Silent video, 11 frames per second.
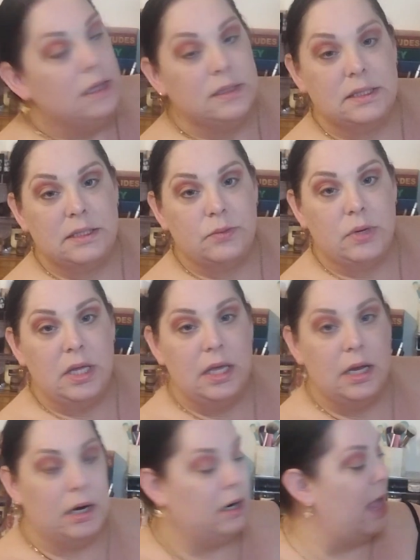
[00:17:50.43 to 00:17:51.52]
It's this one
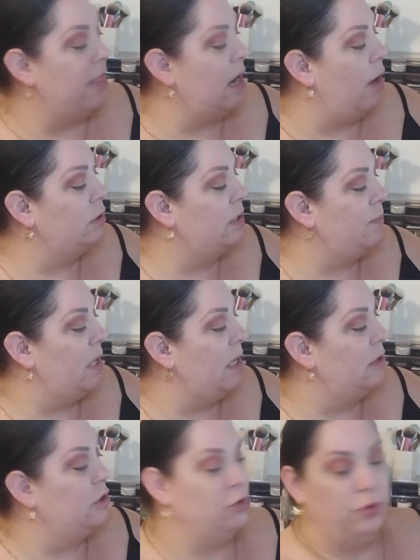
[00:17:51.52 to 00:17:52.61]
here, and then I'll dip it
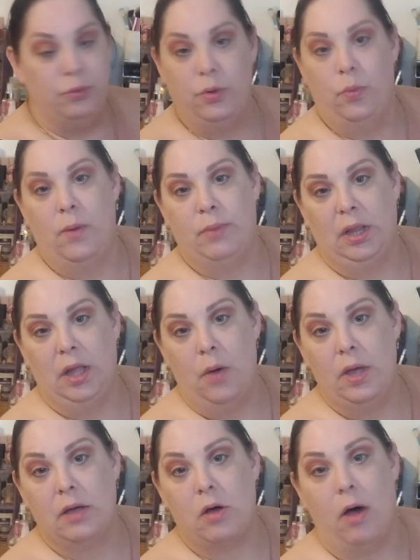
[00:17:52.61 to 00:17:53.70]
into the one
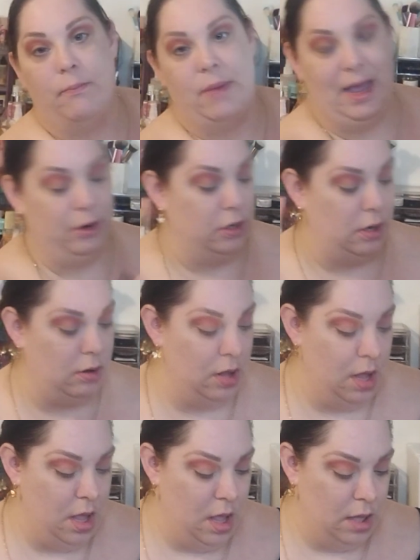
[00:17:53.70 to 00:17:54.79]
below it called My Girl.
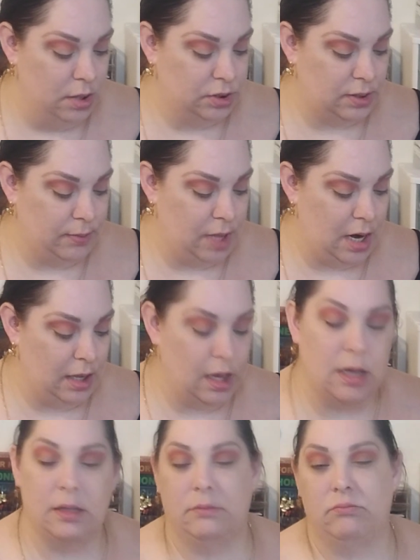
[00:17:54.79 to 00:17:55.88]
So I'm kind of
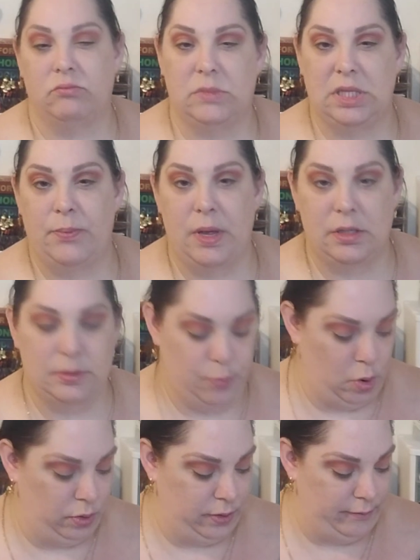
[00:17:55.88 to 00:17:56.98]
going to dip into
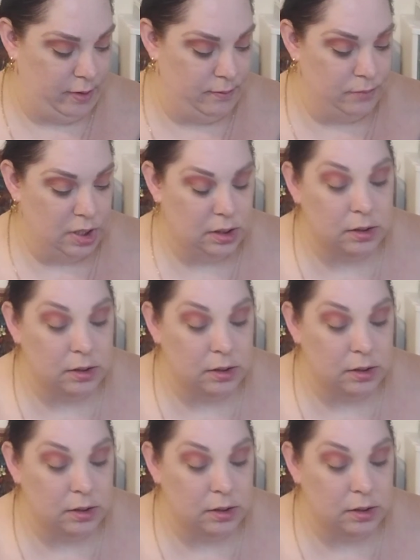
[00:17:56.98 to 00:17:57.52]
both of them.